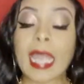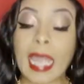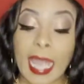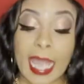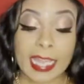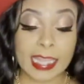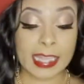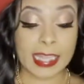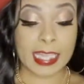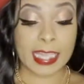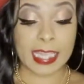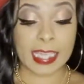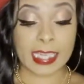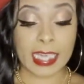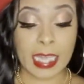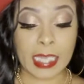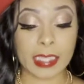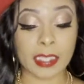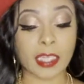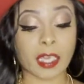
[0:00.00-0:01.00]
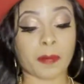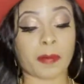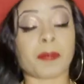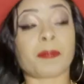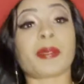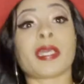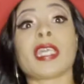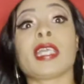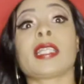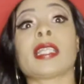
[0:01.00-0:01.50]
And then Yummy
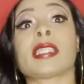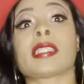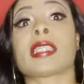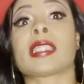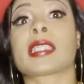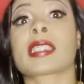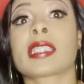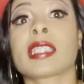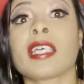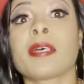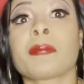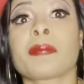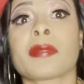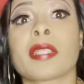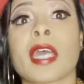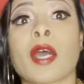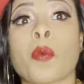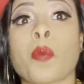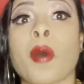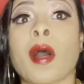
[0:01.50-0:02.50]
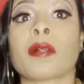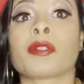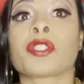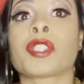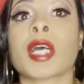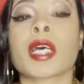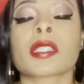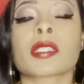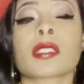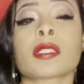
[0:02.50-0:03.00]
P lets it slip that while
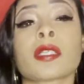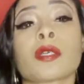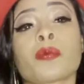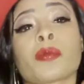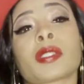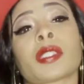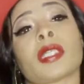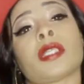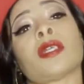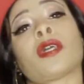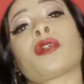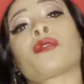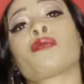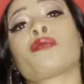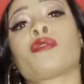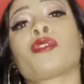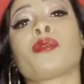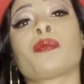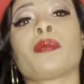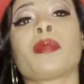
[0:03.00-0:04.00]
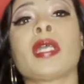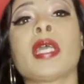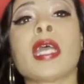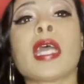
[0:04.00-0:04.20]
Joseline was in her room